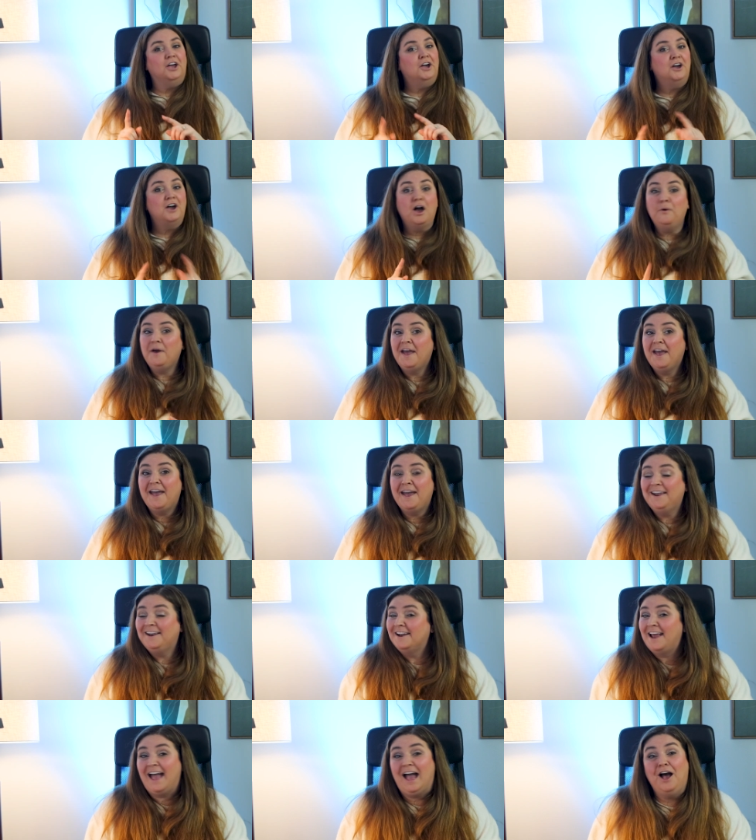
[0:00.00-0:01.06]
Go
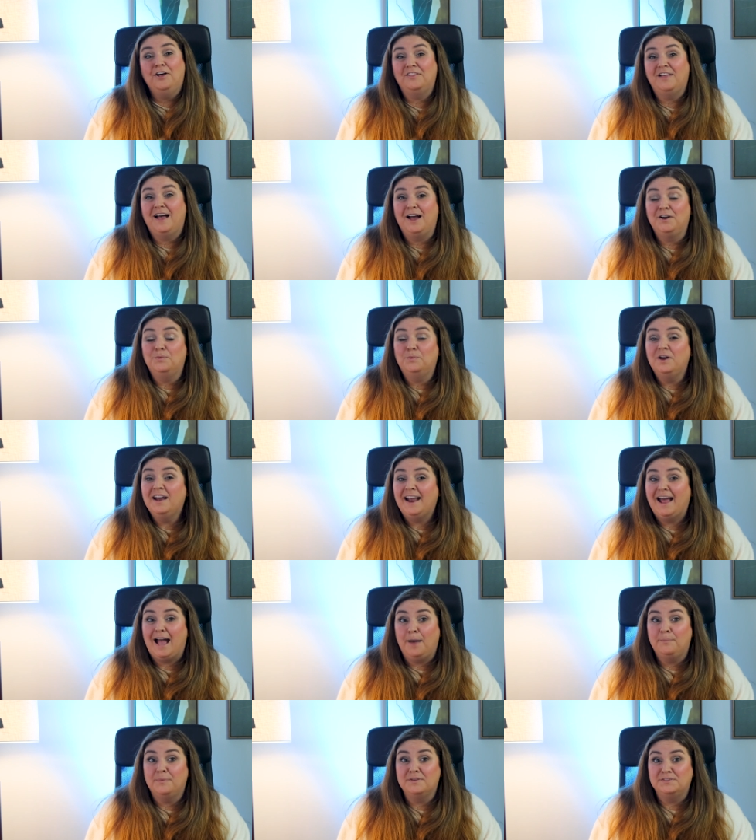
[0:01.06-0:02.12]
ahead and outline what
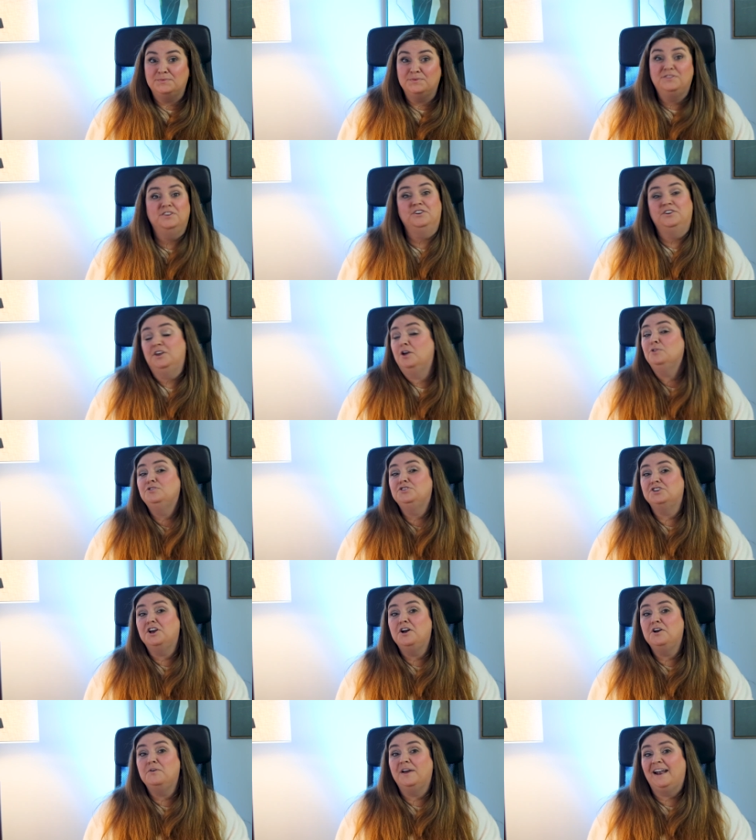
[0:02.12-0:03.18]
happens with a
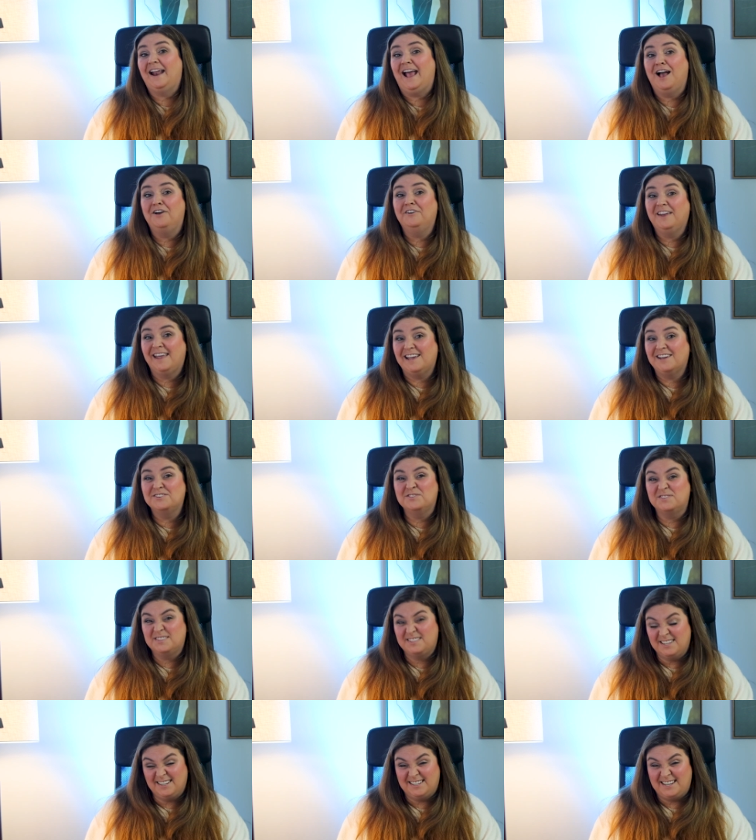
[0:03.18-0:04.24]
no-show and how to handle
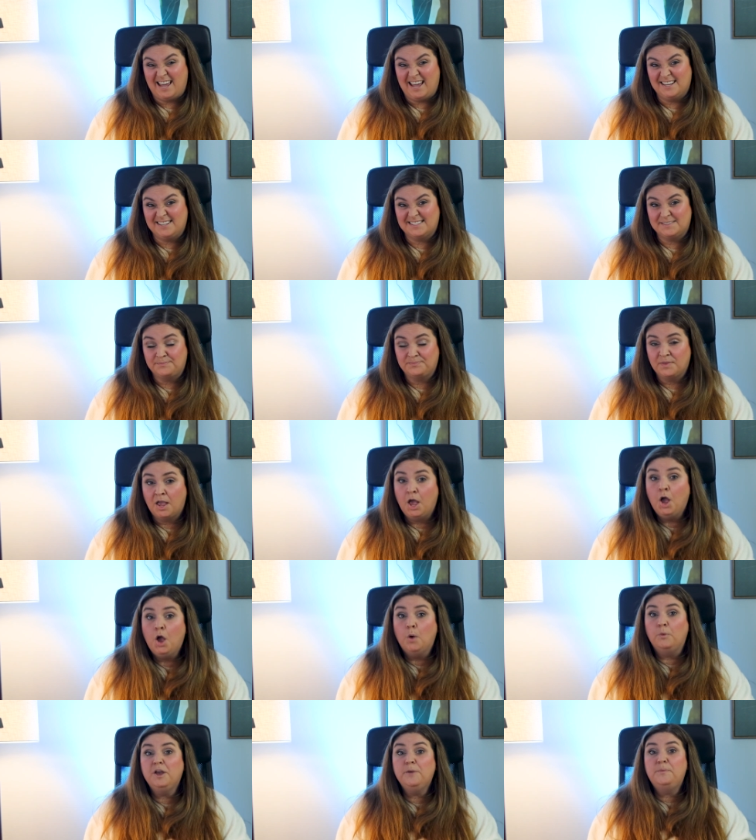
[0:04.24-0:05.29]
sick days.
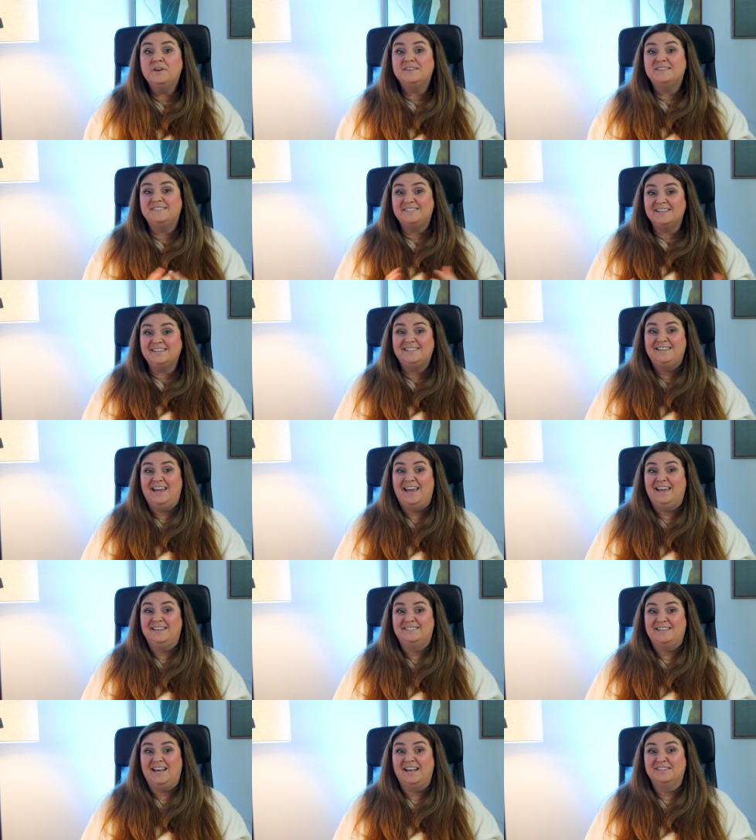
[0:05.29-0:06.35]
We put sick
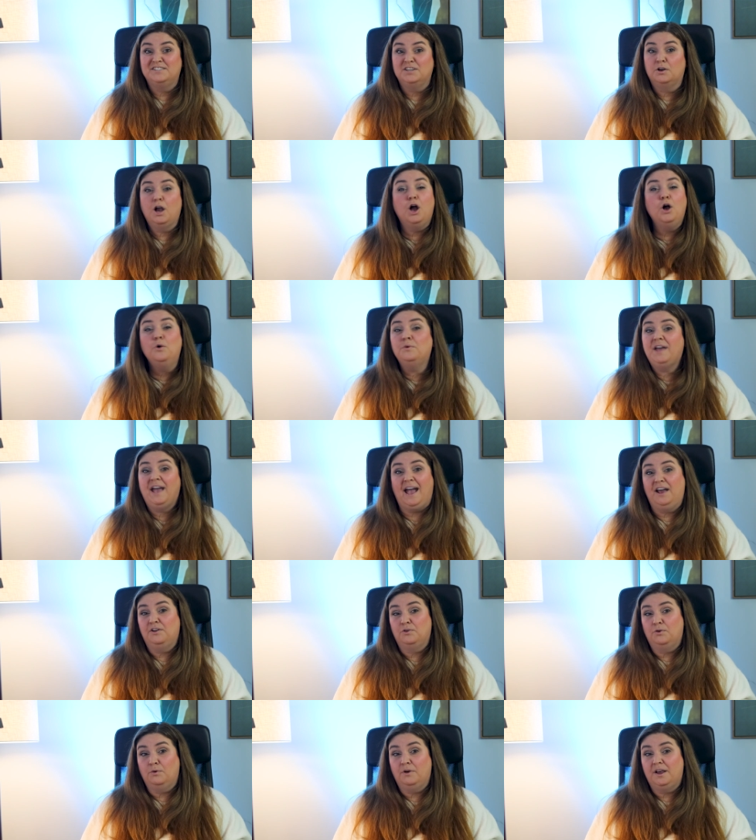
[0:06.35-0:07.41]
days as their own
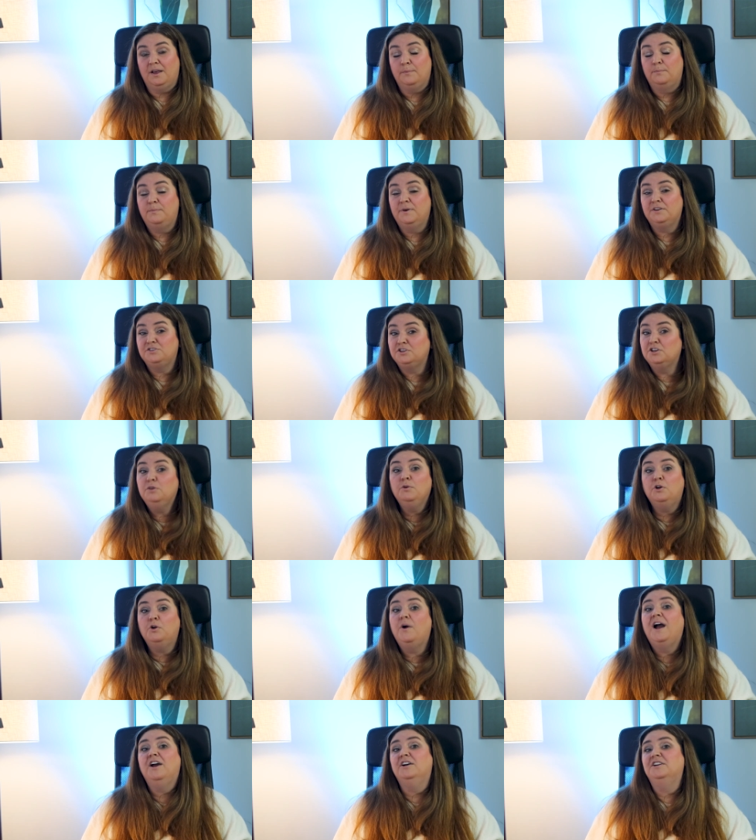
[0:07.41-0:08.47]
category, but do
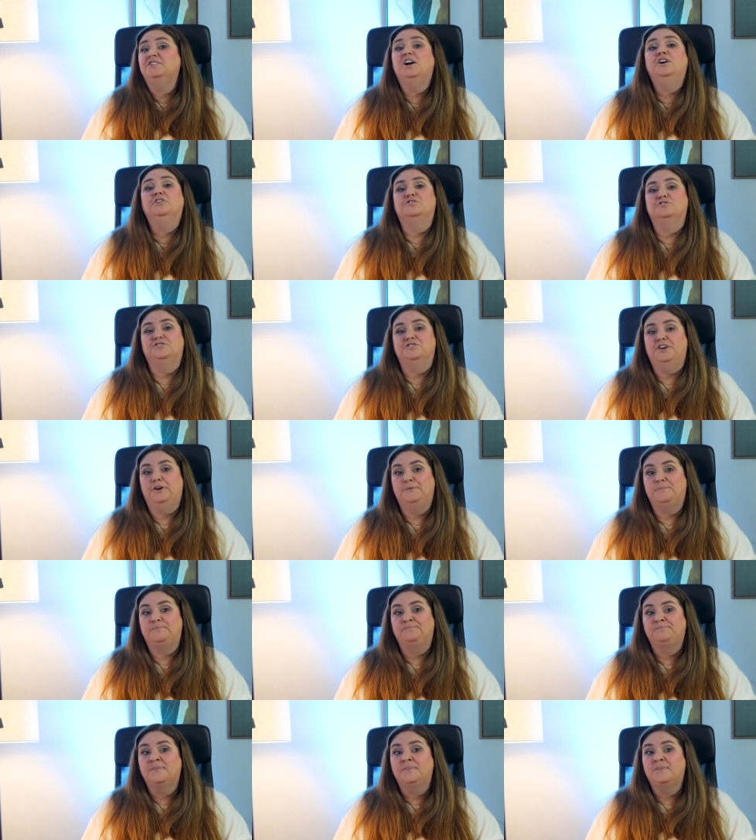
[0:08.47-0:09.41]
require a doctor's note.